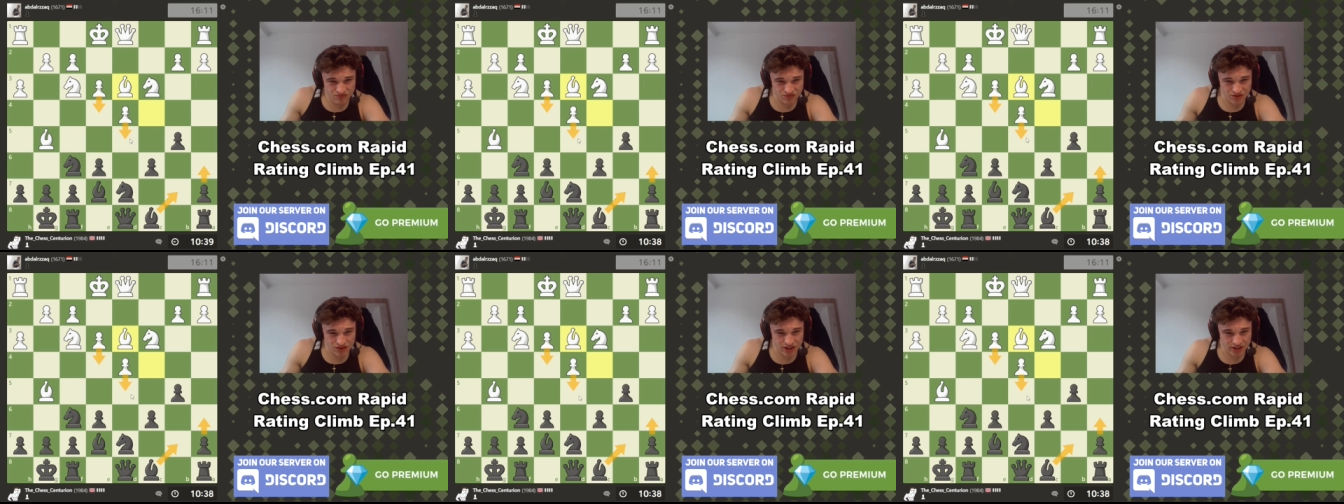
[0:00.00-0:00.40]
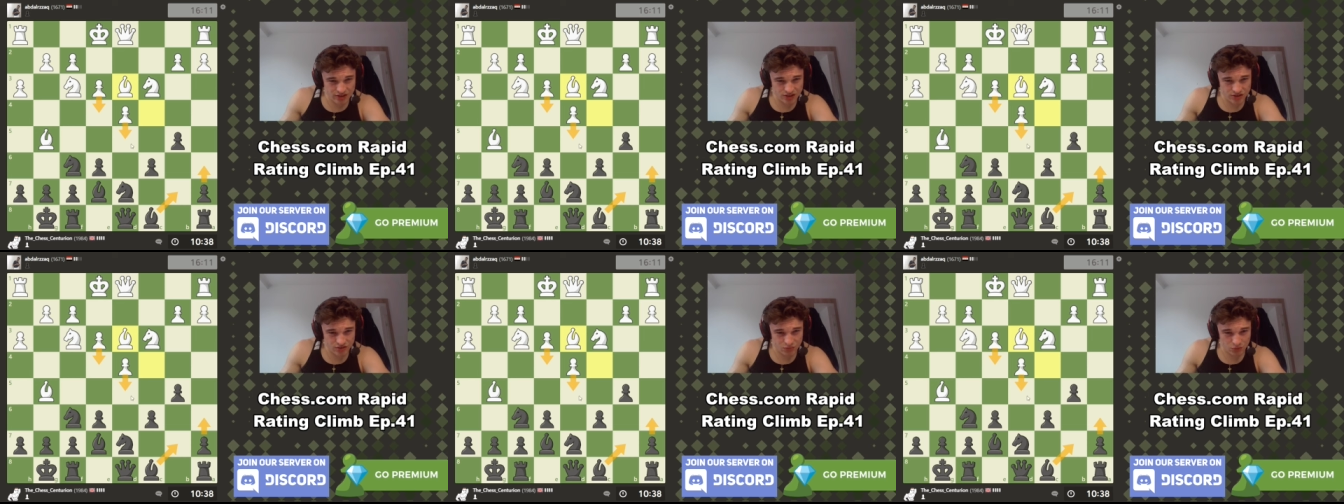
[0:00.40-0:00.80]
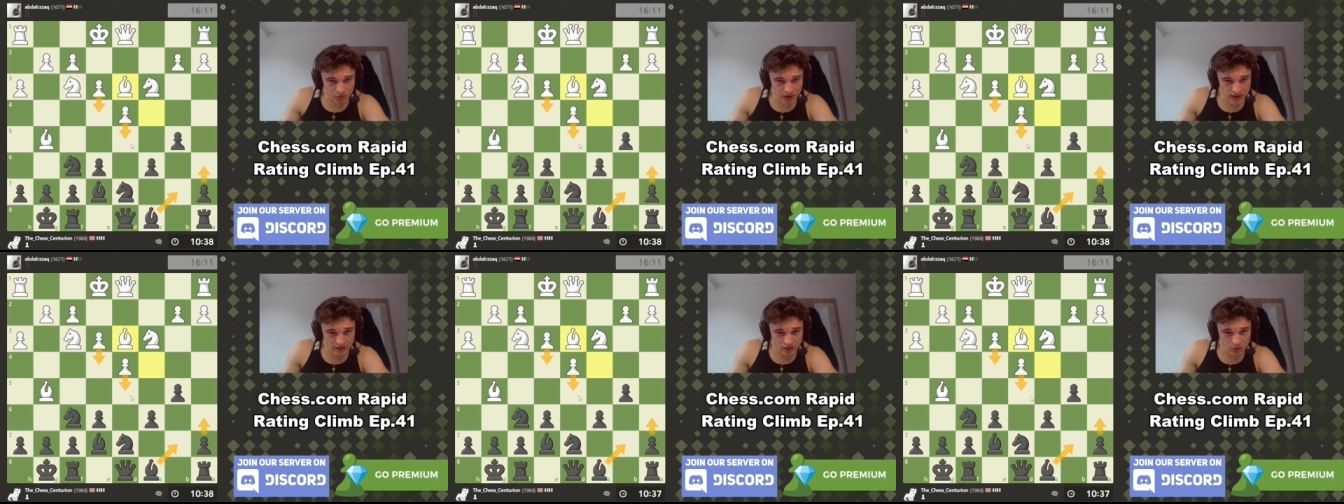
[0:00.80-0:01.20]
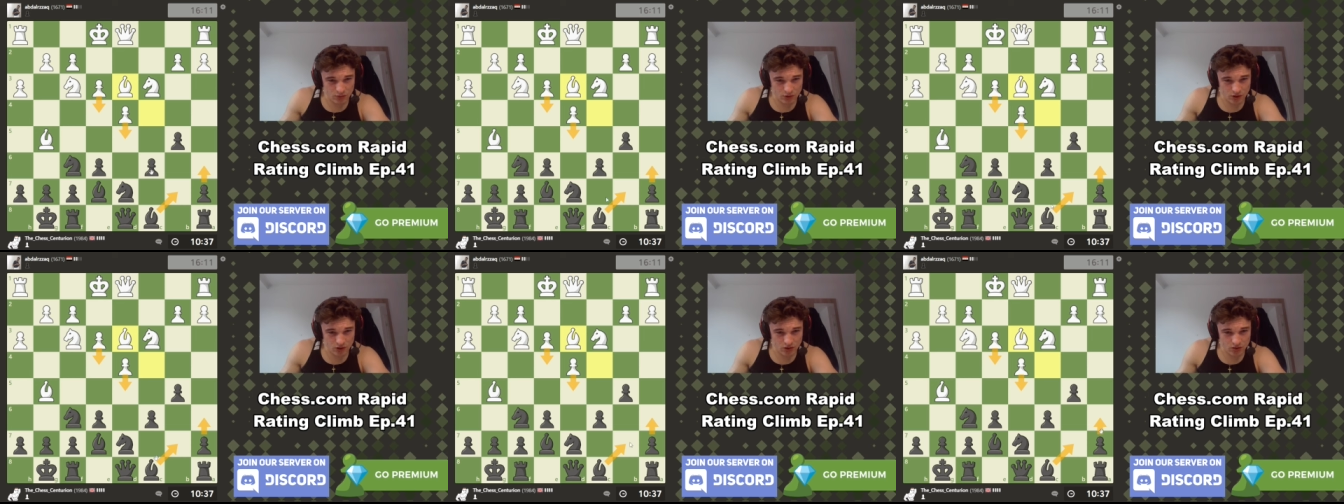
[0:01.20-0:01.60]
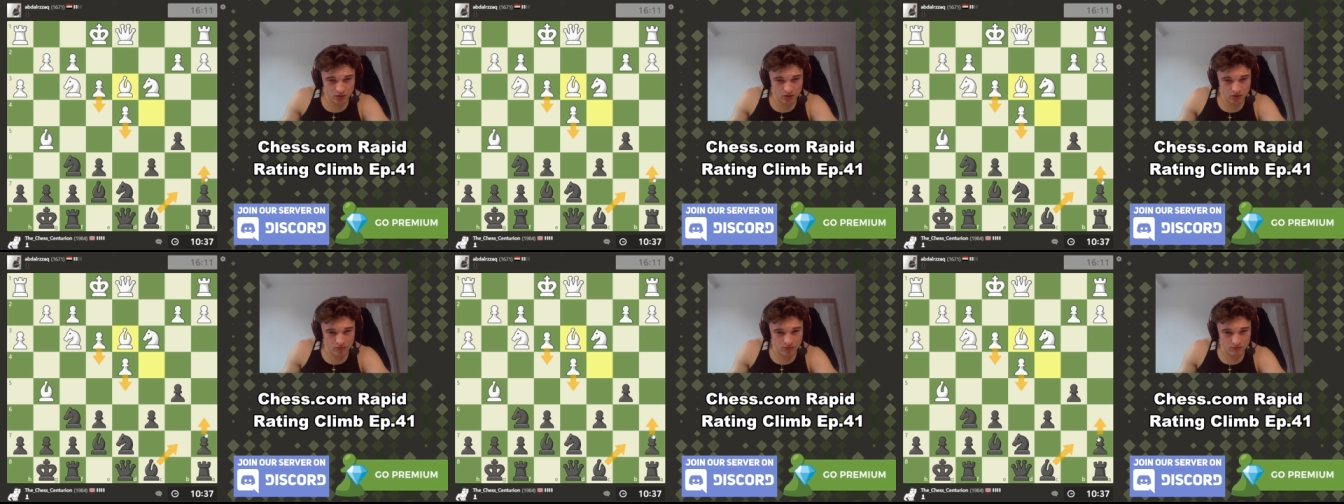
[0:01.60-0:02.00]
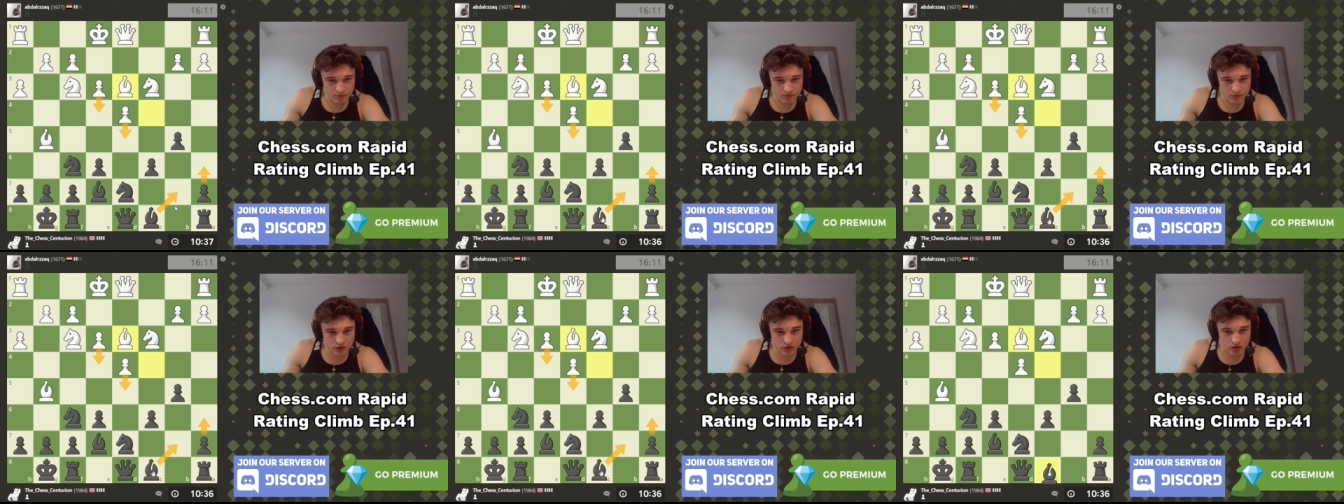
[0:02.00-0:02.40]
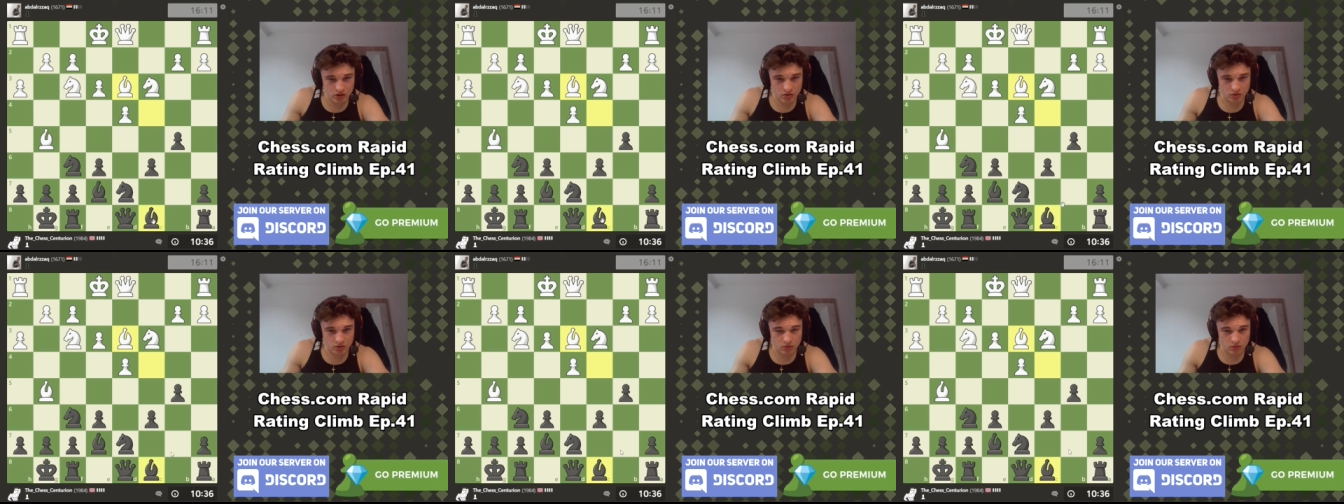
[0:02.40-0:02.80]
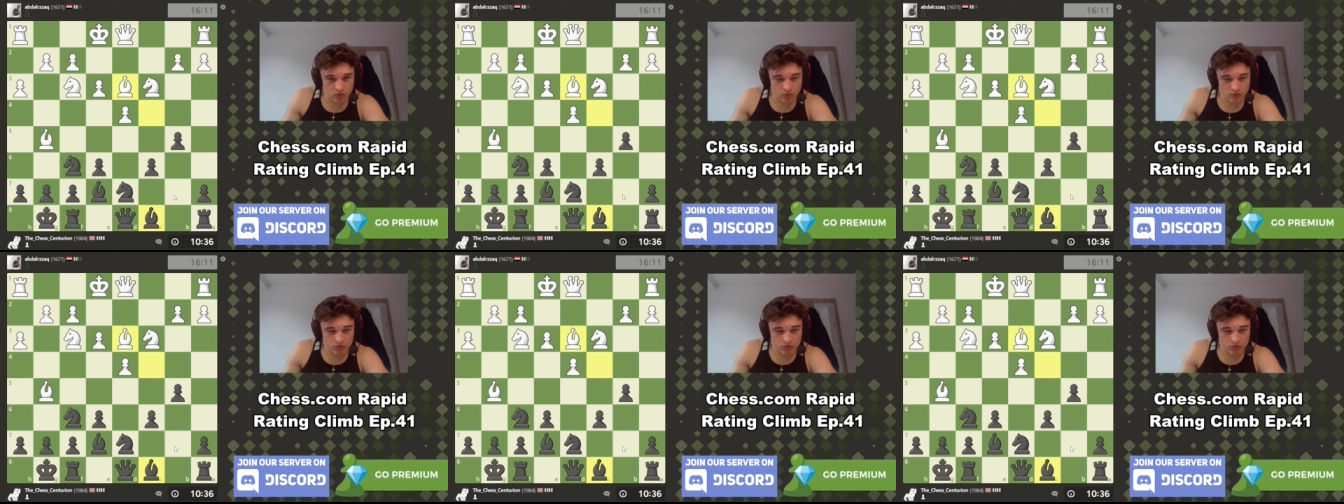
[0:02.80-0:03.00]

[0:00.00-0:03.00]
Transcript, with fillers: This will never work. So,